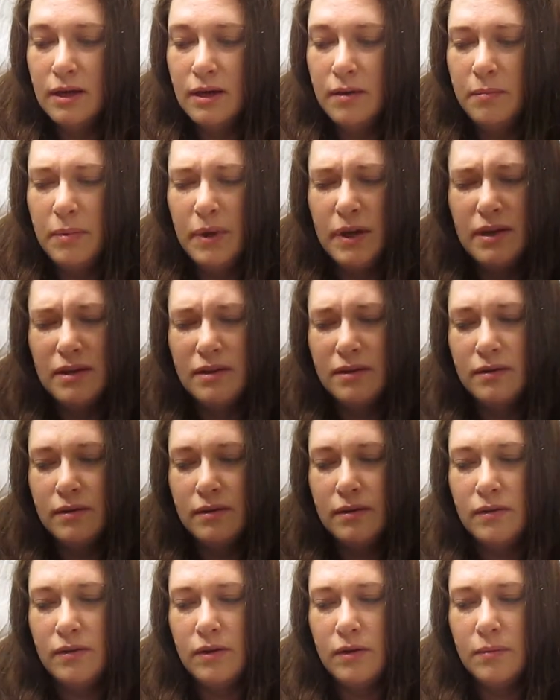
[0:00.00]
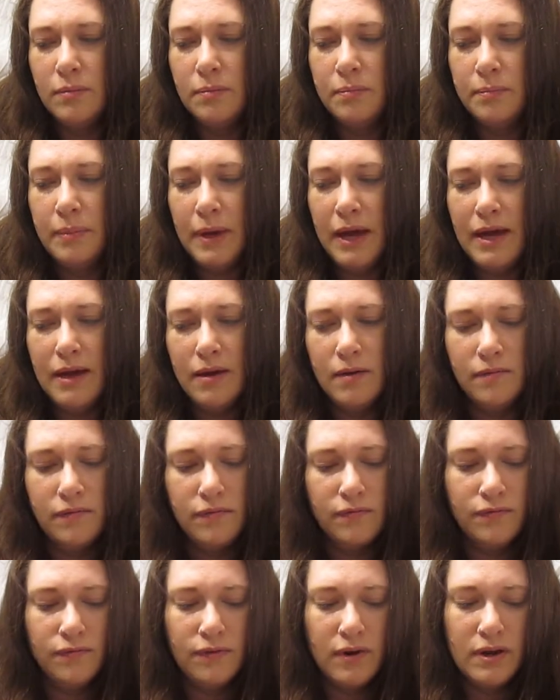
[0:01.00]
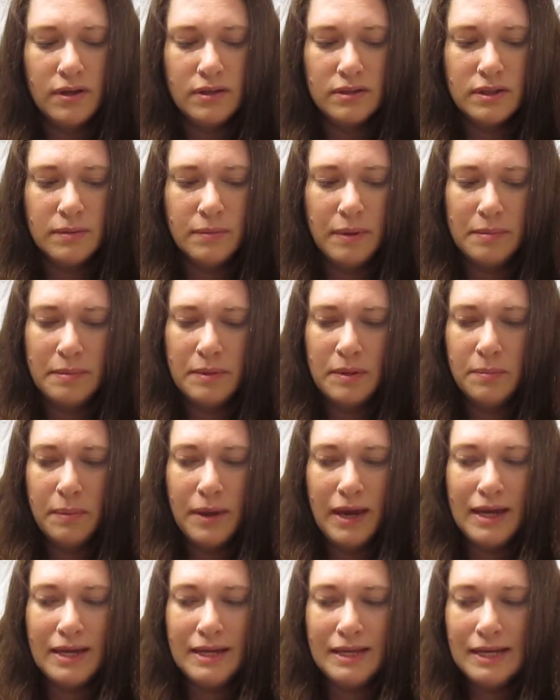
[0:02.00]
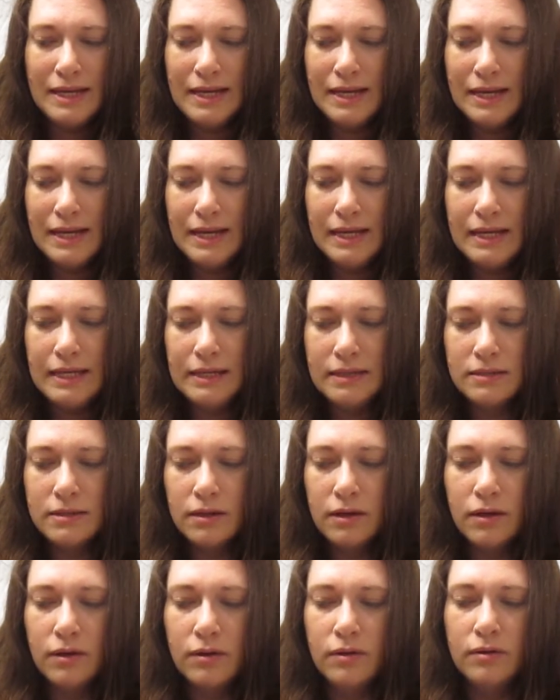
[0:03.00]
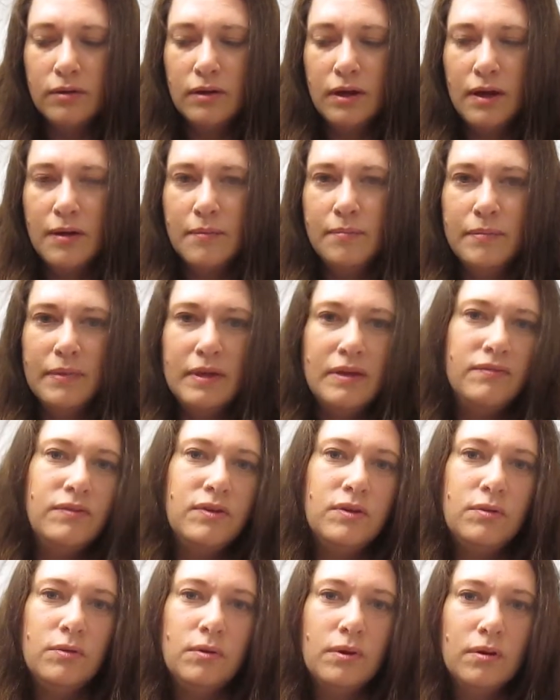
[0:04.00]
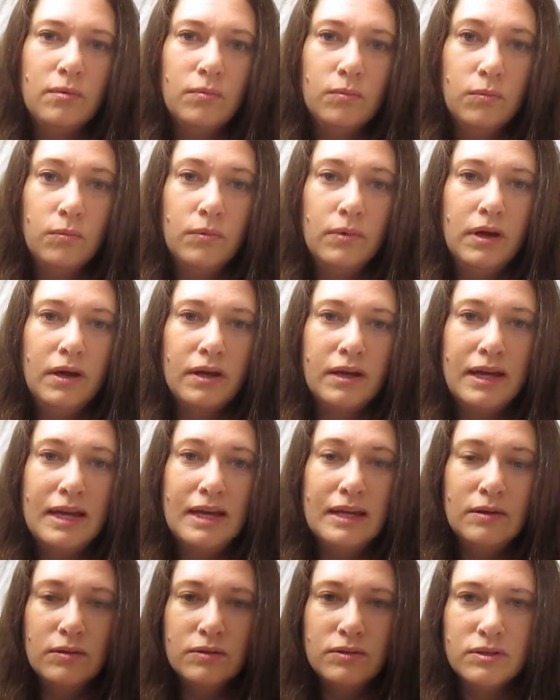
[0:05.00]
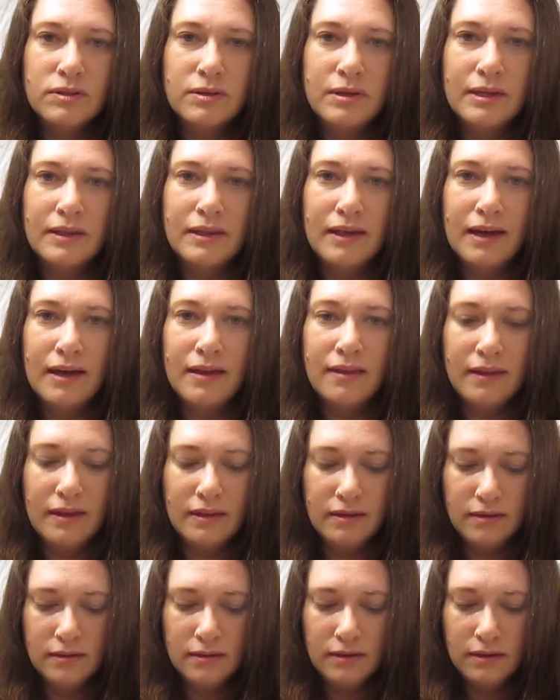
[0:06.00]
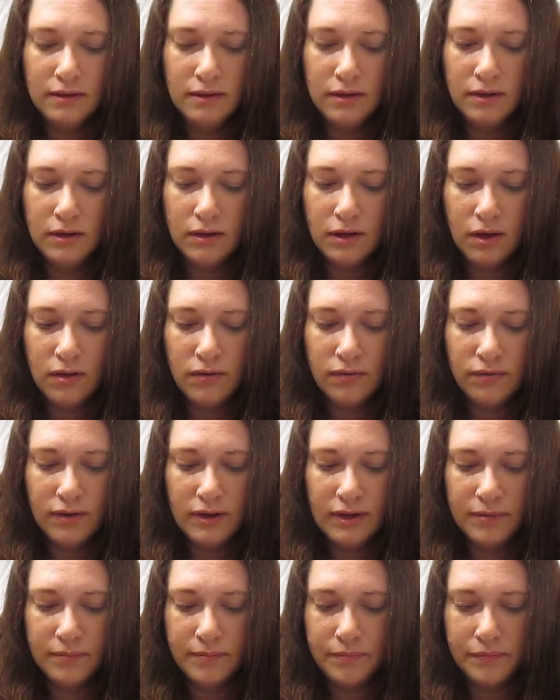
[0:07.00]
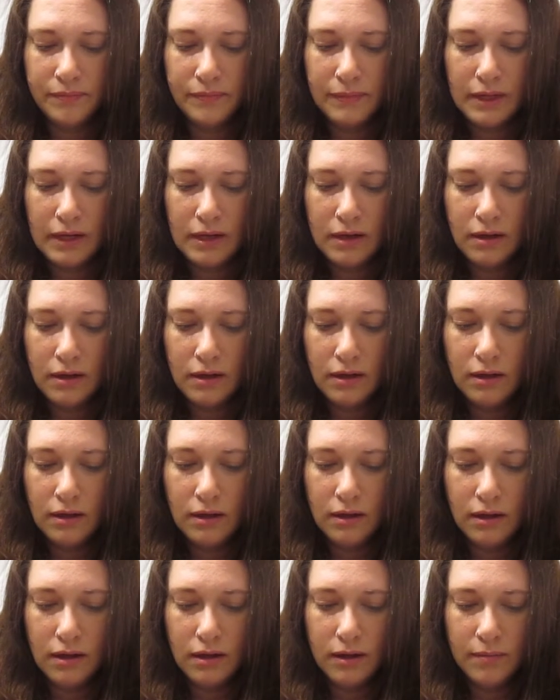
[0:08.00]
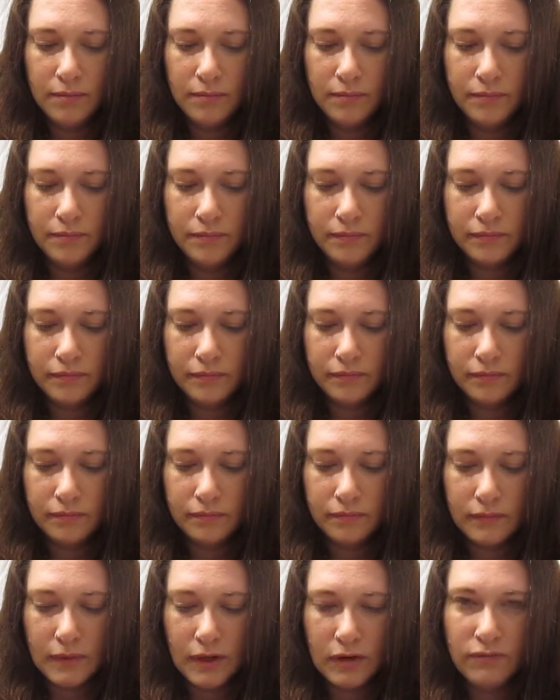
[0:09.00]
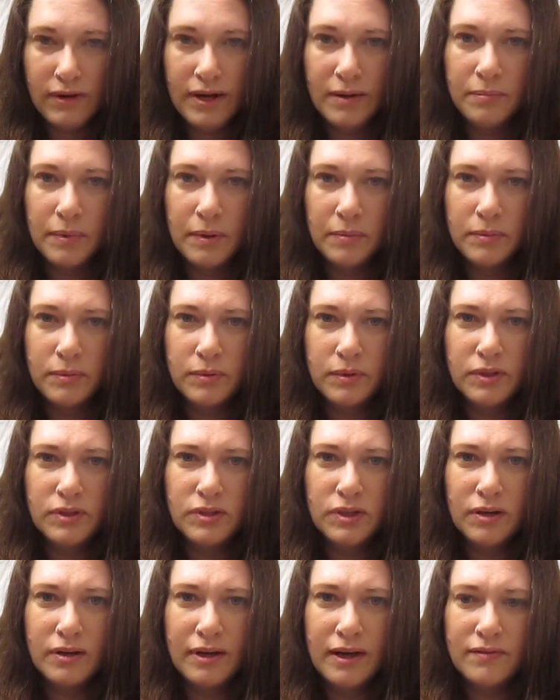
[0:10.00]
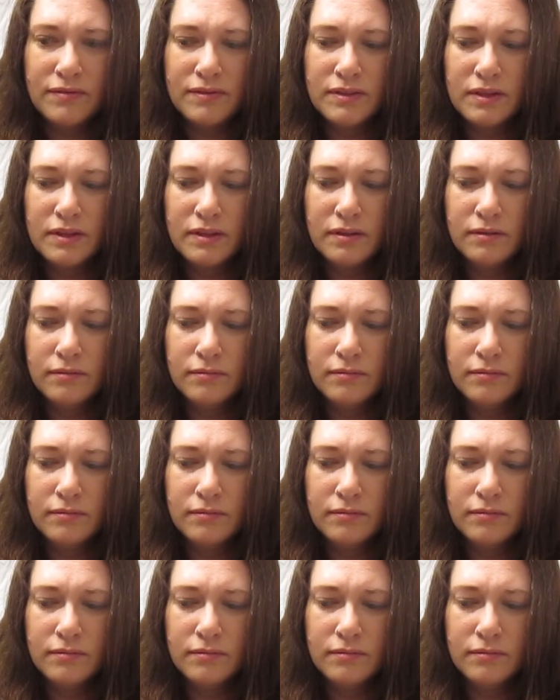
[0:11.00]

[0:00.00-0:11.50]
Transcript: but you pay up front, so maybe you pay yearly. So if you are keen on doing that, then go for it. Redbubble, you don't have to